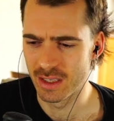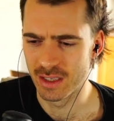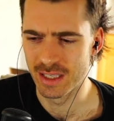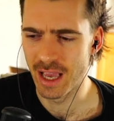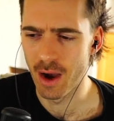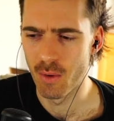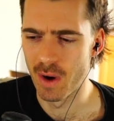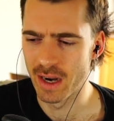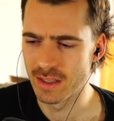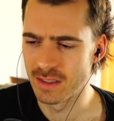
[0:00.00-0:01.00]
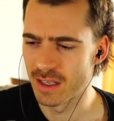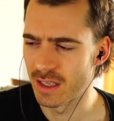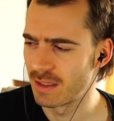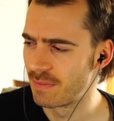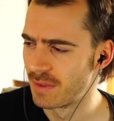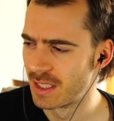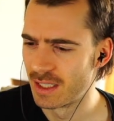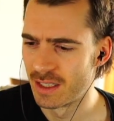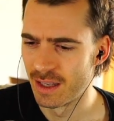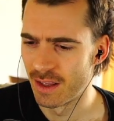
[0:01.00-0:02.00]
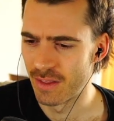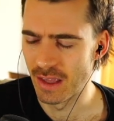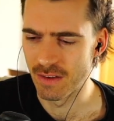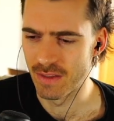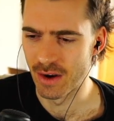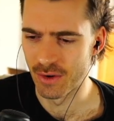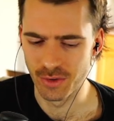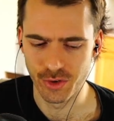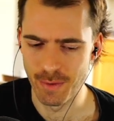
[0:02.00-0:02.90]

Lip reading: yeah, why didn't I think of that earlier?